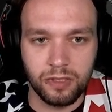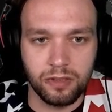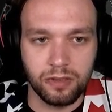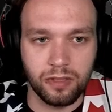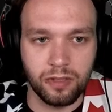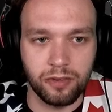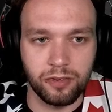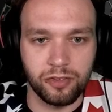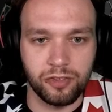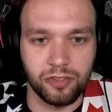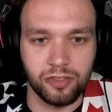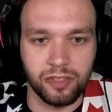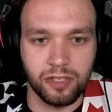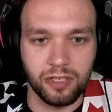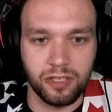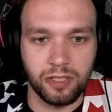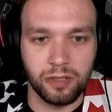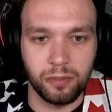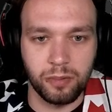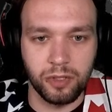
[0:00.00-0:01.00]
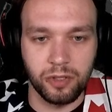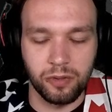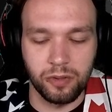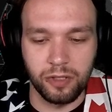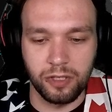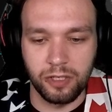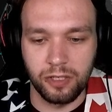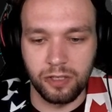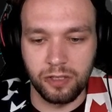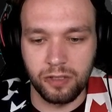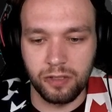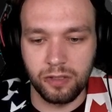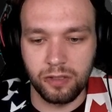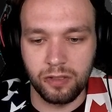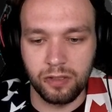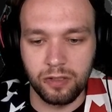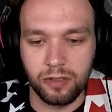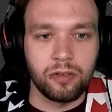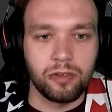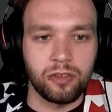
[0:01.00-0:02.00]
Thought it was just gonna keep going.
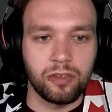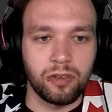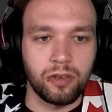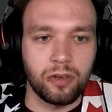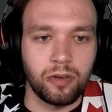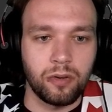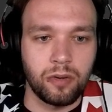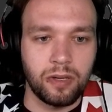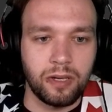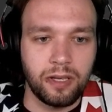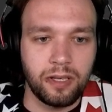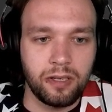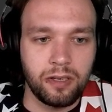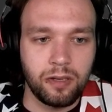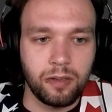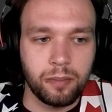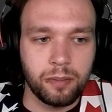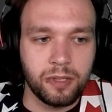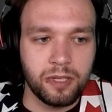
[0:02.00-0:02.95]
So I ended up